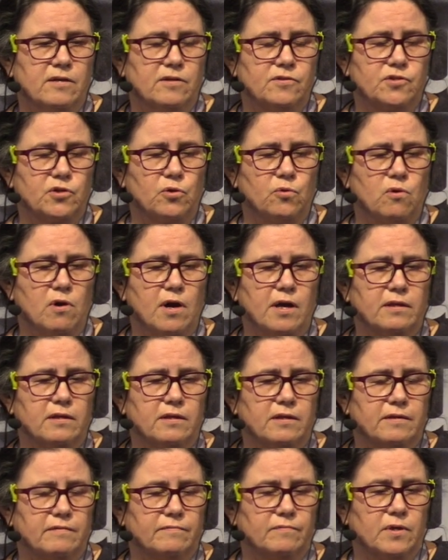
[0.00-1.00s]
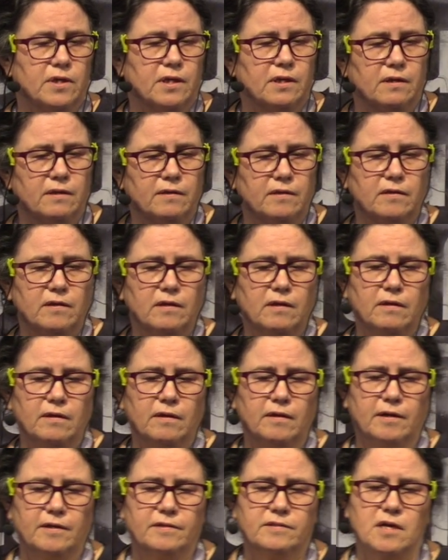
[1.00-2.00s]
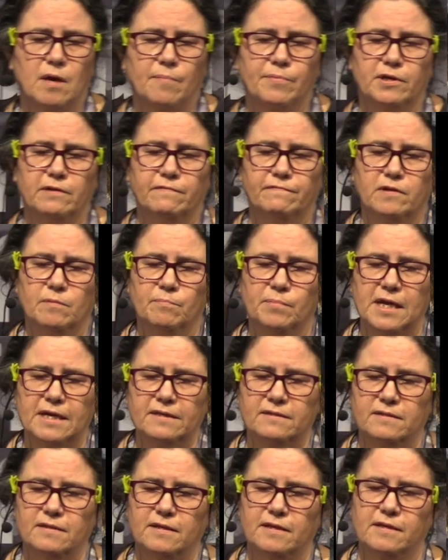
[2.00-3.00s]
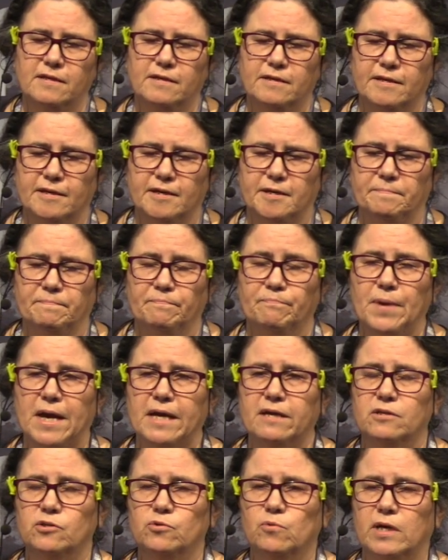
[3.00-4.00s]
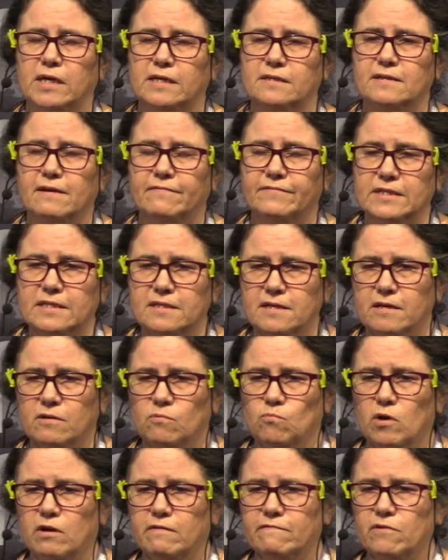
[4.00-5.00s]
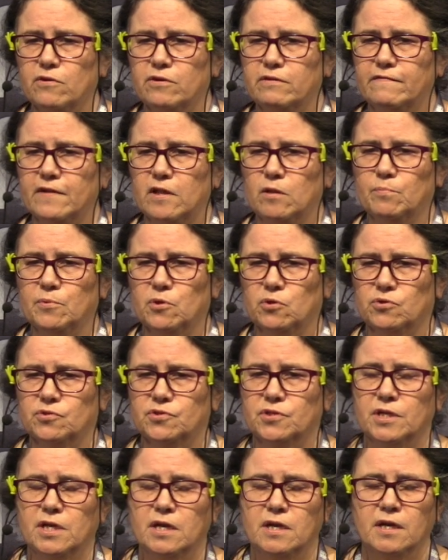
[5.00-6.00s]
So on the topic of complexity, back in 2017, one of our developers